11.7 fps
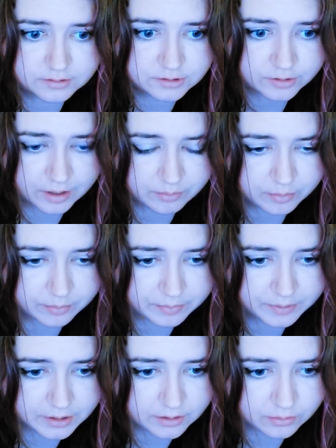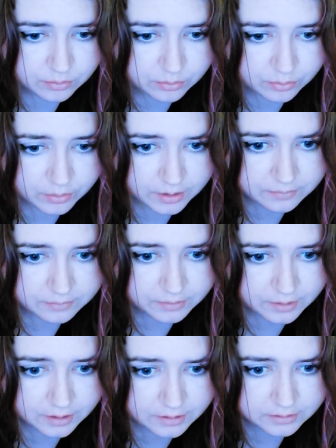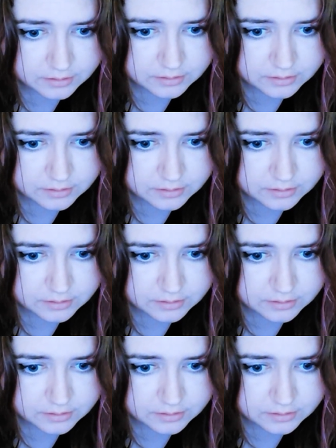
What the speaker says: so I will be right back.